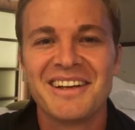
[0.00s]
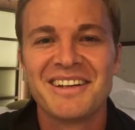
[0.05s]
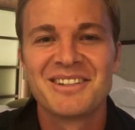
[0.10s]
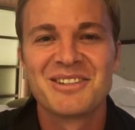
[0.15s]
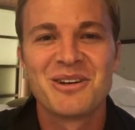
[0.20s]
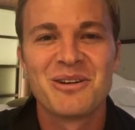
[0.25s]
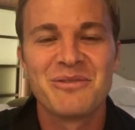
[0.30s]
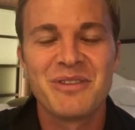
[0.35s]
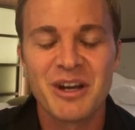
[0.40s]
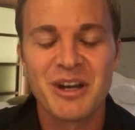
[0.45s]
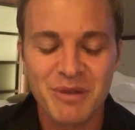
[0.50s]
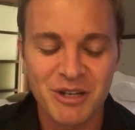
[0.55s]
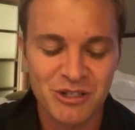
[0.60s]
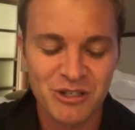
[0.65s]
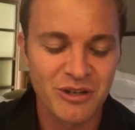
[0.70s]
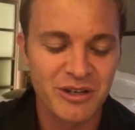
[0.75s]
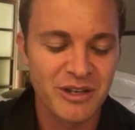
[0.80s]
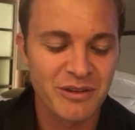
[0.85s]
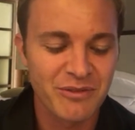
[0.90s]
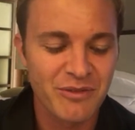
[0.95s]
So very much
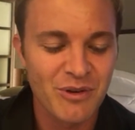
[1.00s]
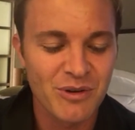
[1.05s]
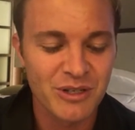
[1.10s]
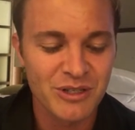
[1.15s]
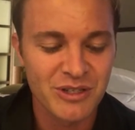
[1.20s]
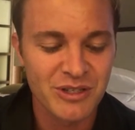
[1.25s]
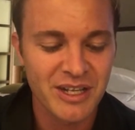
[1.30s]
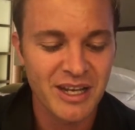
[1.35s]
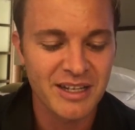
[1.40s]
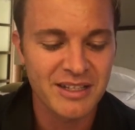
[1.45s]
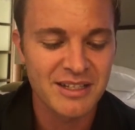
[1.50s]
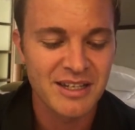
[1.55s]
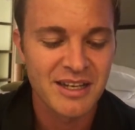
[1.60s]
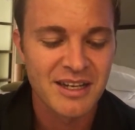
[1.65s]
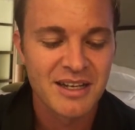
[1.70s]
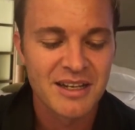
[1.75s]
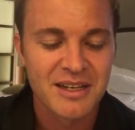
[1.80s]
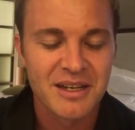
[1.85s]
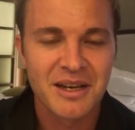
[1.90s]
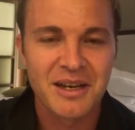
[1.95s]
looking forward to that.
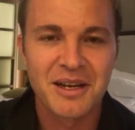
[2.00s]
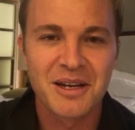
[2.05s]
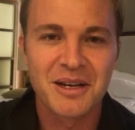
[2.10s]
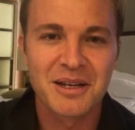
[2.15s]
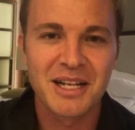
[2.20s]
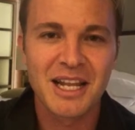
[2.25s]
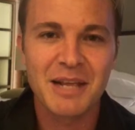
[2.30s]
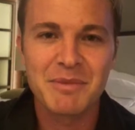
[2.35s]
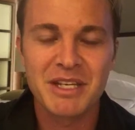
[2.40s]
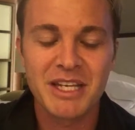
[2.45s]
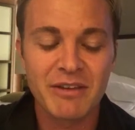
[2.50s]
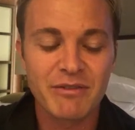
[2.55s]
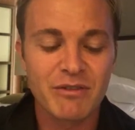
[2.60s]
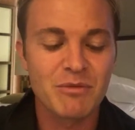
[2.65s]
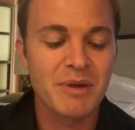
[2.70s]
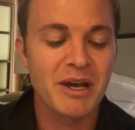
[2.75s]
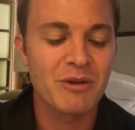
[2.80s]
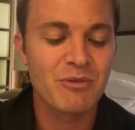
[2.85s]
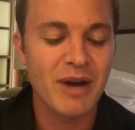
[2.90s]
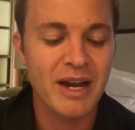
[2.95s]
Let me give you
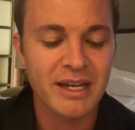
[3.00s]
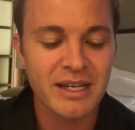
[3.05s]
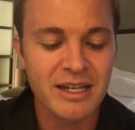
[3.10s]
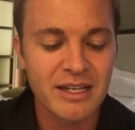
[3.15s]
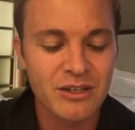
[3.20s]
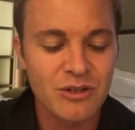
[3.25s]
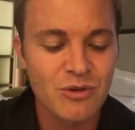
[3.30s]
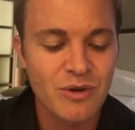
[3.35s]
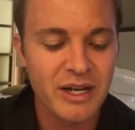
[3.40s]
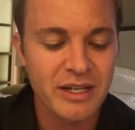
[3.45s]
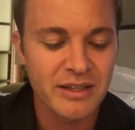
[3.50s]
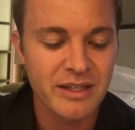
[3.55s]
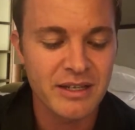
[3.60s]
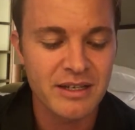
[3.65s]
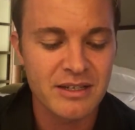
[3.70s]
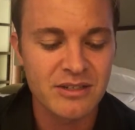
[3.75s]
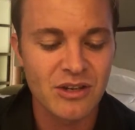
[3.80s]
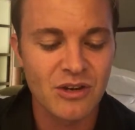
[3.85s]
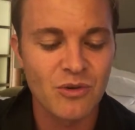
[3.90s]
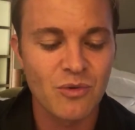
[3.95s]
my ranking, who I think
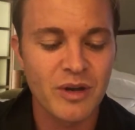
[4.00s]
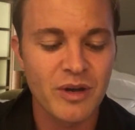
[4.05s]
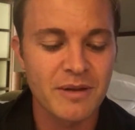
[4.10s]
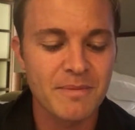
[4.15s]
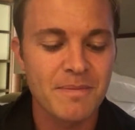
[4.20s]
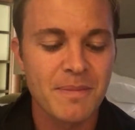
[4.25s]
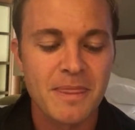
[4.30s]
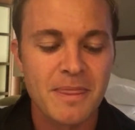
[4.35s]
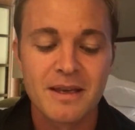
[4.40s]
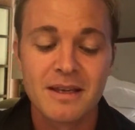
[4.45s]
is going to win.